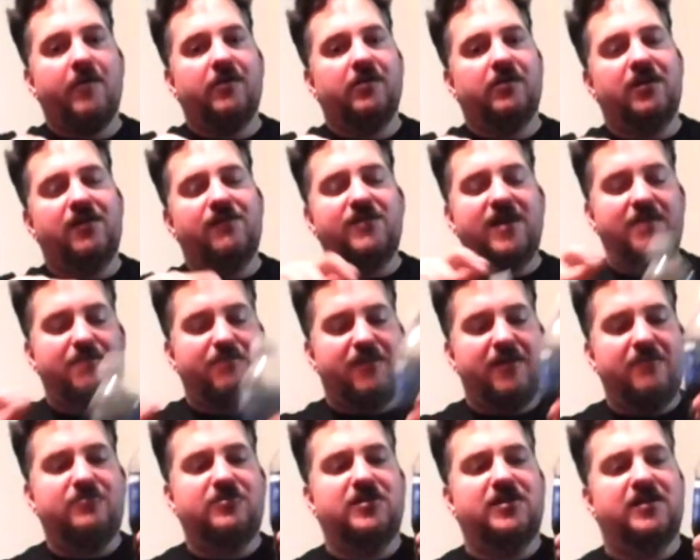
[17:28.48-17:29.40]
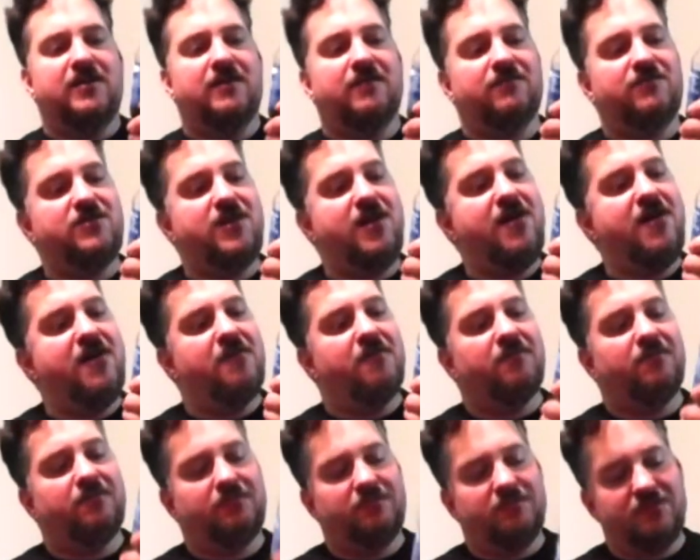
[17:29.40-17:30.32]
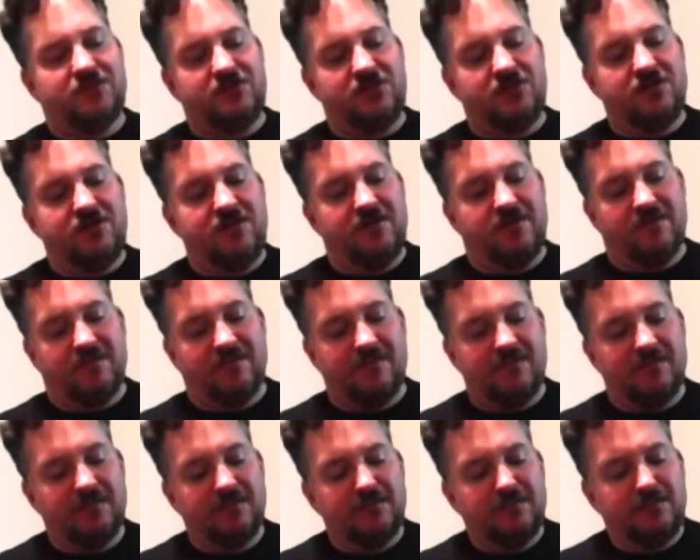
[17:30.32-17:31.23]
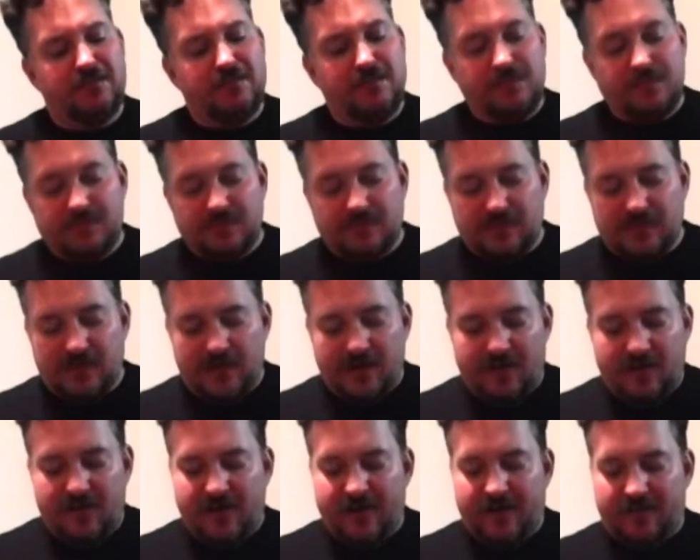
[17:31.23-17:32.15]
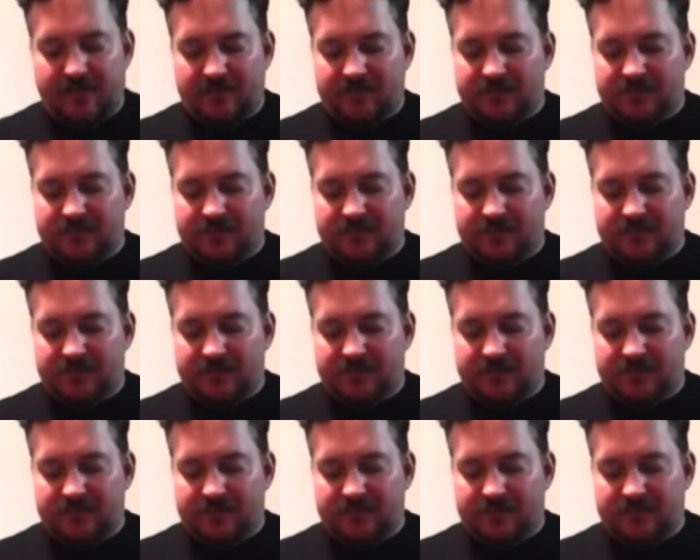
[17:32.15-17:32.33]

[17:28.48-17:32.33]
Love that Pepsi. Damn, it's good. All right.